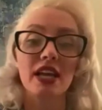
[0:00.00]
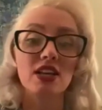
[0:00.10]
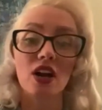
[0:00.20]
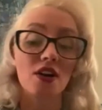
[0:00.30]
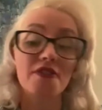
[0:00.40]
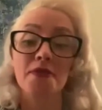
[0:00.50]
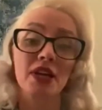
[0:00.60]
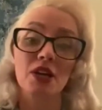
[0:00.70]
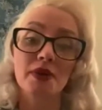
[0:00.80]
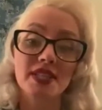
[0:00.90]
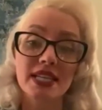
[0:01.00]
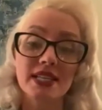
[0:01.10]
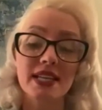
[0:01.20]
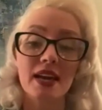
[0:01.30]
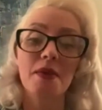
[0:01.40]
and aren't familiar with
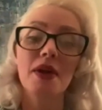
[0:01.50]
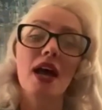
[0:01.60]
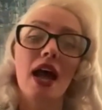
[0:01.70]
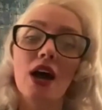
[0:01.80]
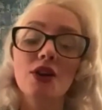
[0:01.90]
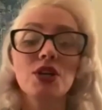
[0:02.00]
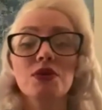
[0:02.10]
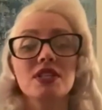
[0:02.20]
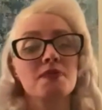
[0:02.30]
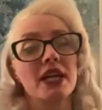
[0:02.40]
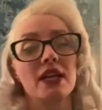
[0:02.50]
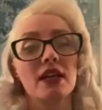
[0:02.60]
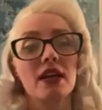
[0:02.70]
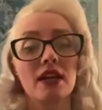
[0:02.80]
TTM, how do you explain